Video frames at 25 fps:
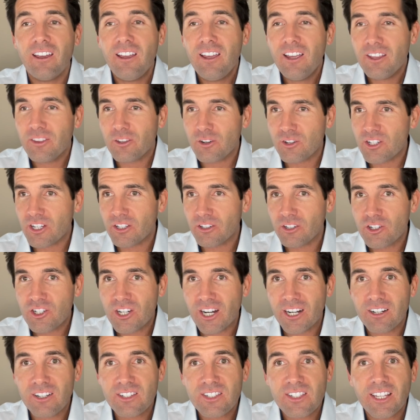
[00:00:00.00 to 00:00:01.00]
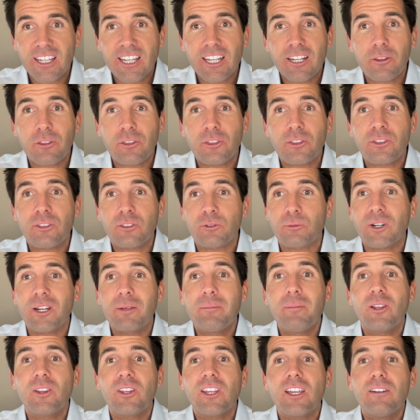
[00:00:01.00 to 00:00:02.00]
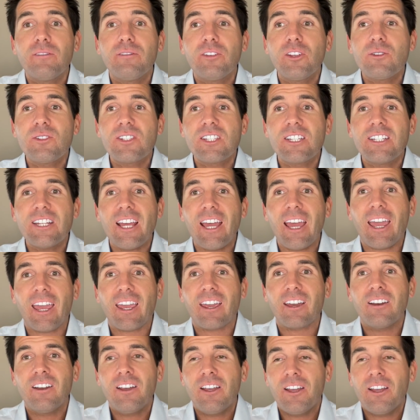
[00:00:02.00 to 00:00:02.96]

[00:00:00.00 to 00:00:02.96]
There's other channels that get 3 million views a day.